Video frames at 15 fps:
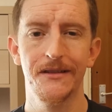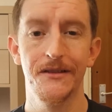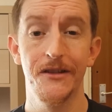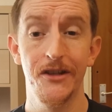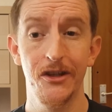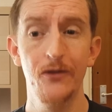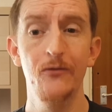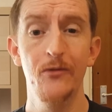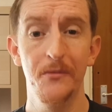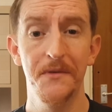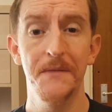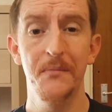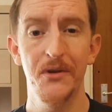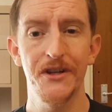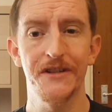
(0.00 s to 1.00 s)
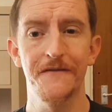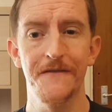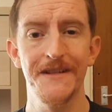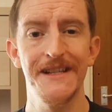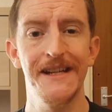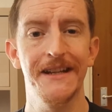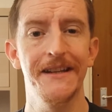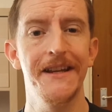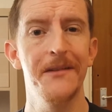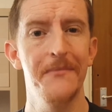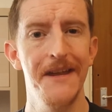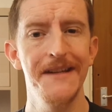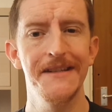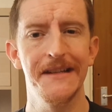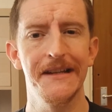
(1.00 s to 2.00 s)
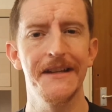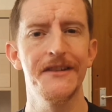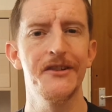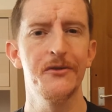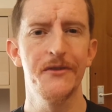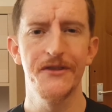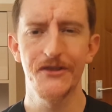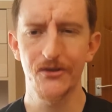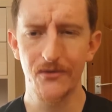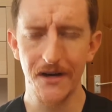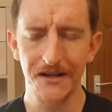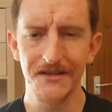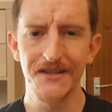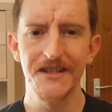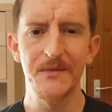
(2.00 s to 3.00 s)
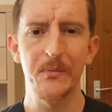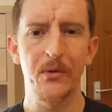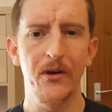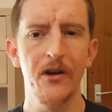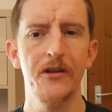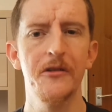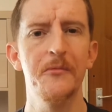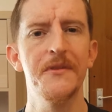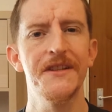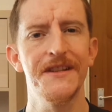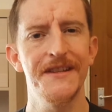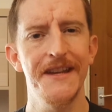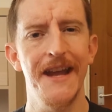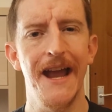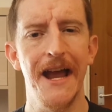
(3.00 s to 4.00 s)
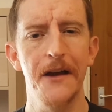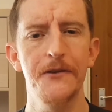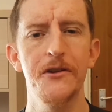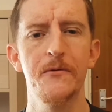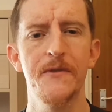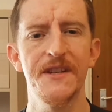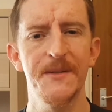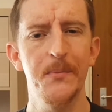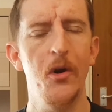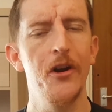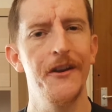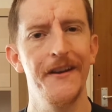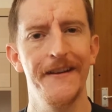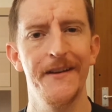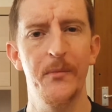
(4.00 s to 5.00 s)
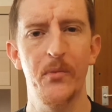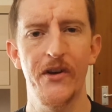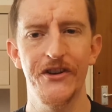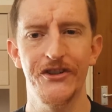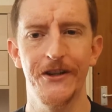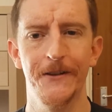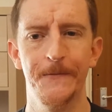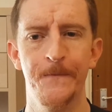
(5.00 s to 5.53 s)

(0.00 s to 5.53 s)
You will be pushed physically and mentally as your instructors probe to see how you respond under pressure.